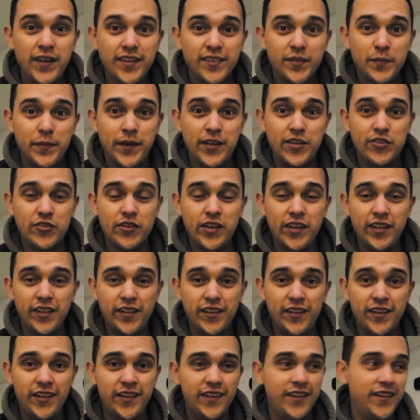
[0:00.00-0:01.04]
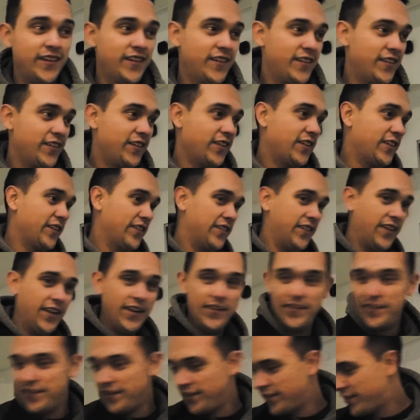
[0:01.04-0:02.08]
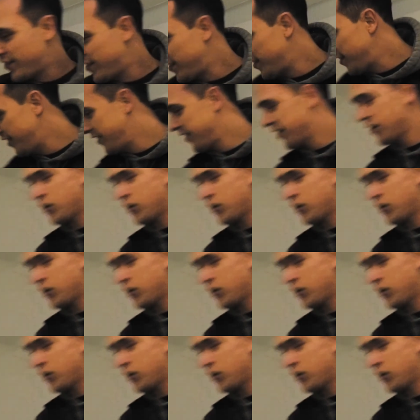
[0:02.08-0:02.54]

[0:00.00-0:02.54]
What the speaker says: mess of my trailer. Looking around, there's